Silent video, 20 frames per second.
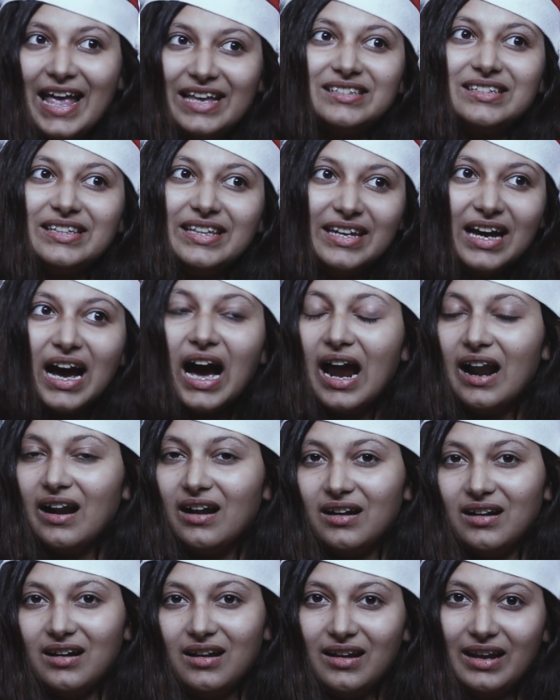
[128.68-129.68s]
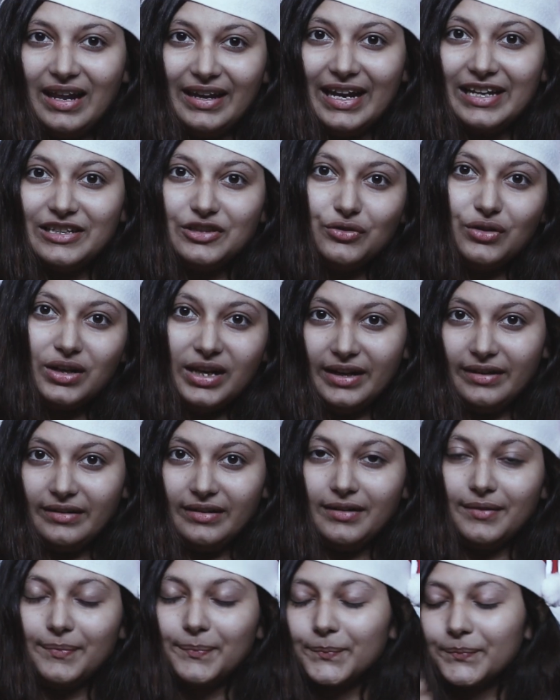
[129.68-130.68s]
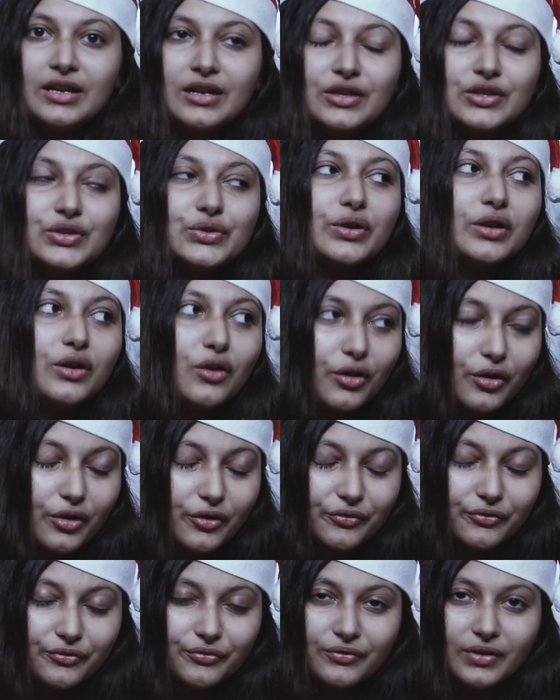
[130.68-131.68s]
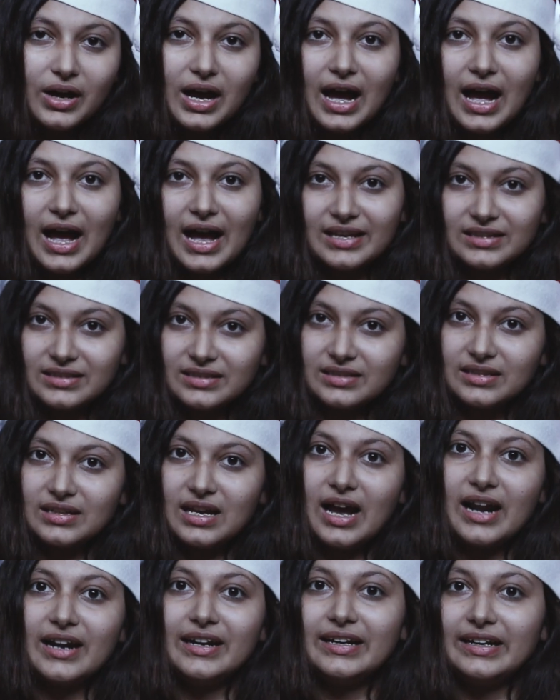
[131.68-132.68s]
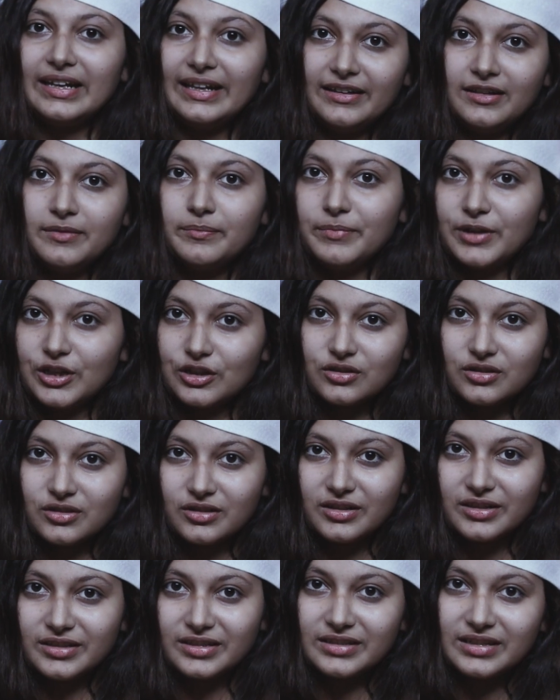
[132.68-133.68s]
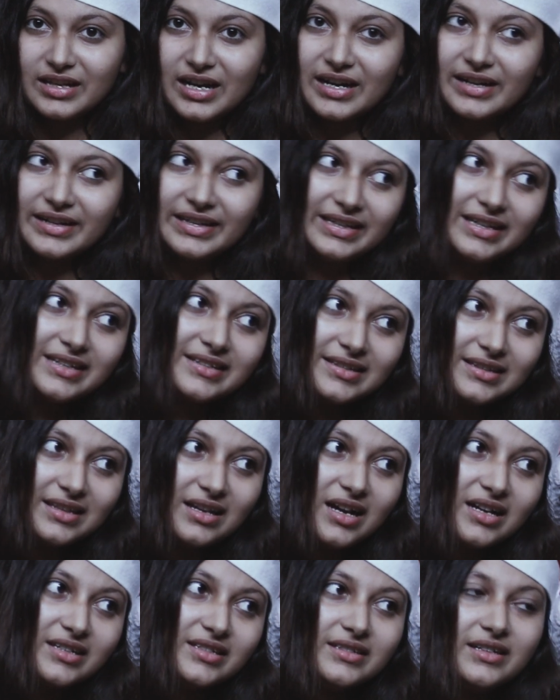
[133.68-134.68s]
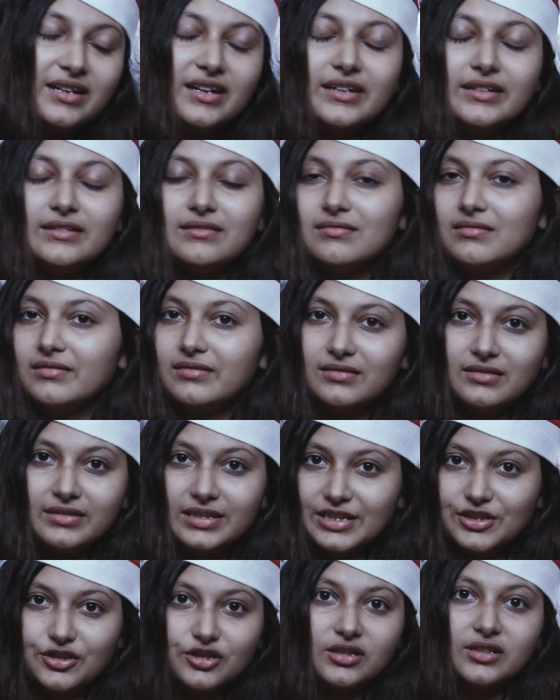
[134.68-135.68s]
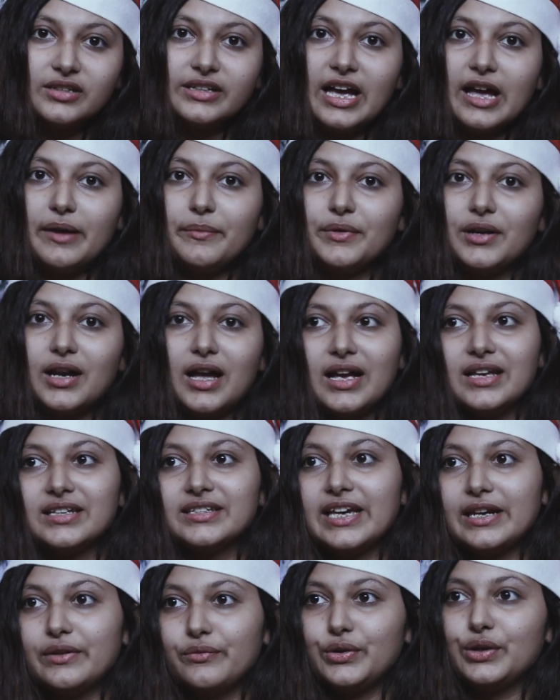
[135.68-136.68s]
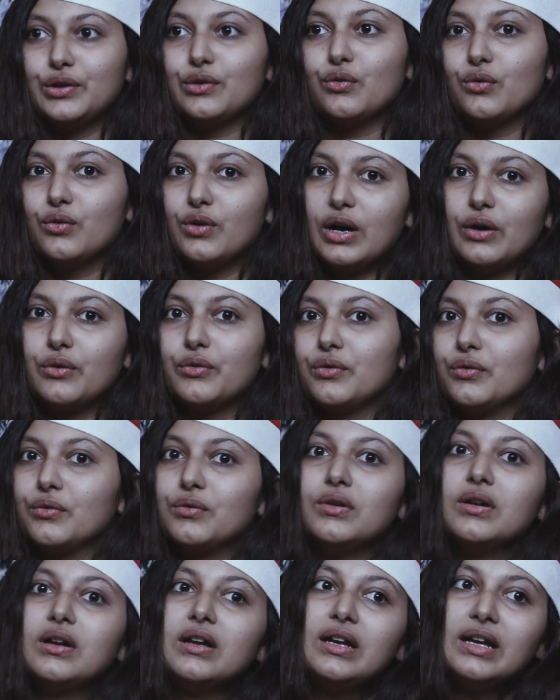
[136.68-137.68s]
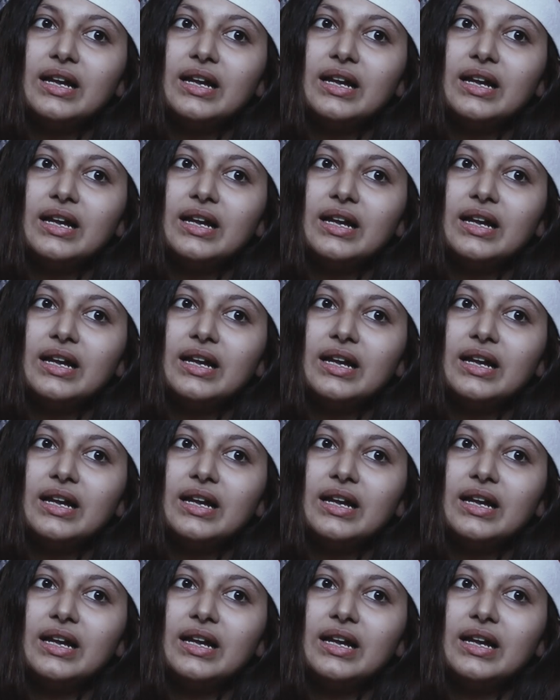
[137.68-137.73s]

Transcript: as they are, like as you clicked it. So a lot of us are clicking pictures in our DSLRs and our digital cameras, and we know how to